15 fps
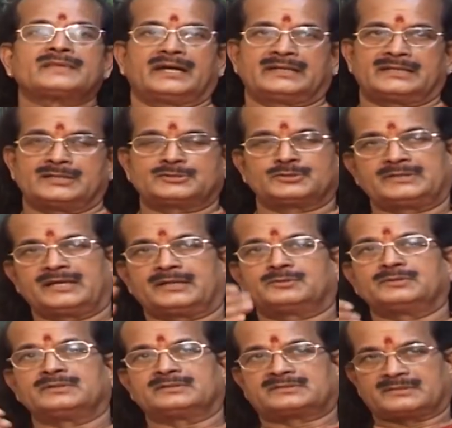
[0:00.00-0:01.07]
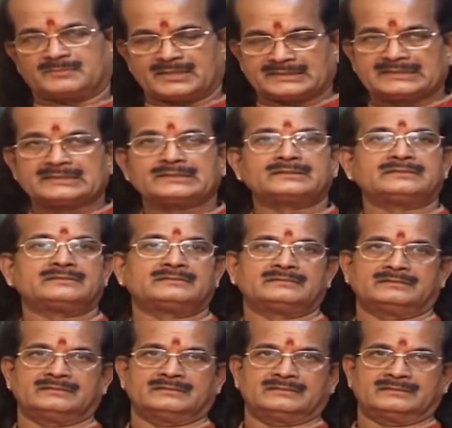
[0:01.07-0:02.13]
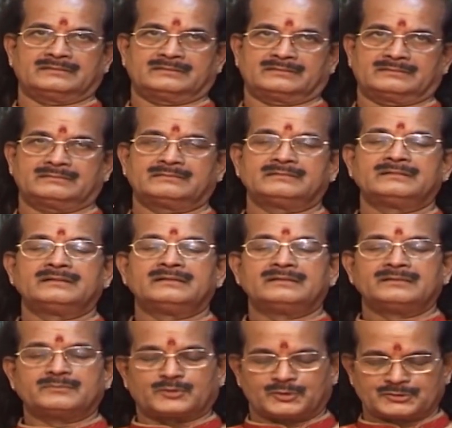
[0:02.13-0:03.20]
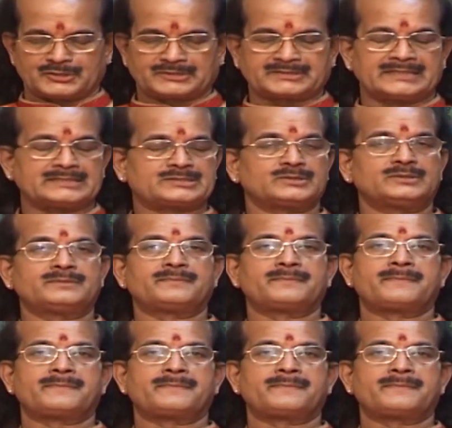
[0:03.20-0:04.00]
And also, they are doing some other uh, project also.